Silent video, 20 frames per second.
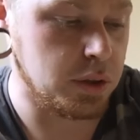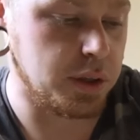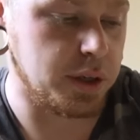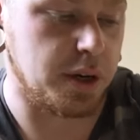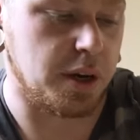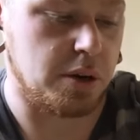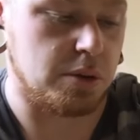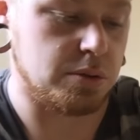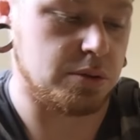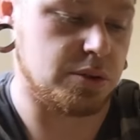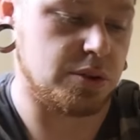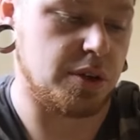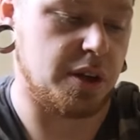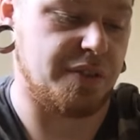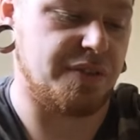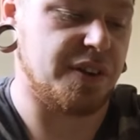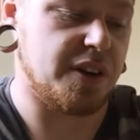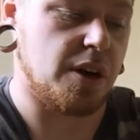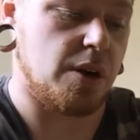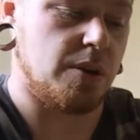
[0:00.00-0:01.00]
you know,
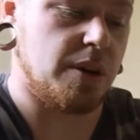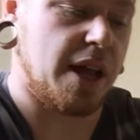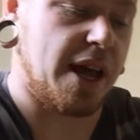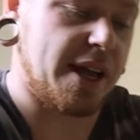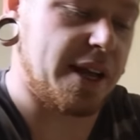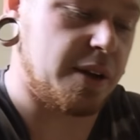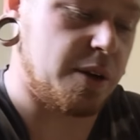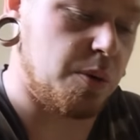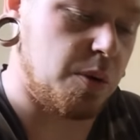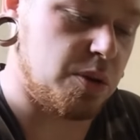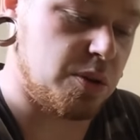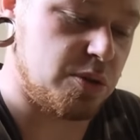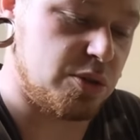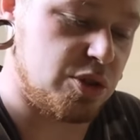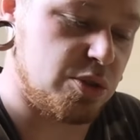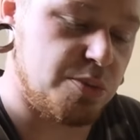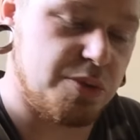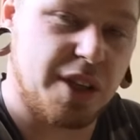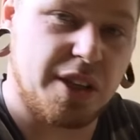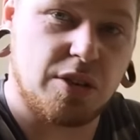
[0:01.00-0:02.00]
if you don't like what
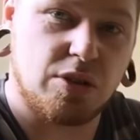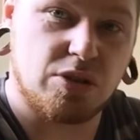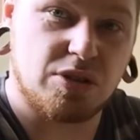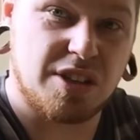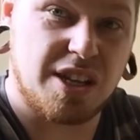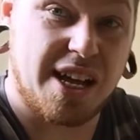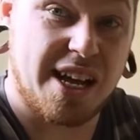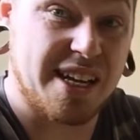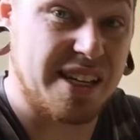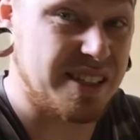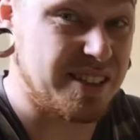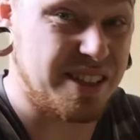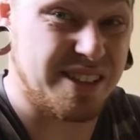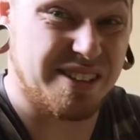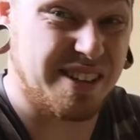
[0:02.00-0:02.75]
something looks like,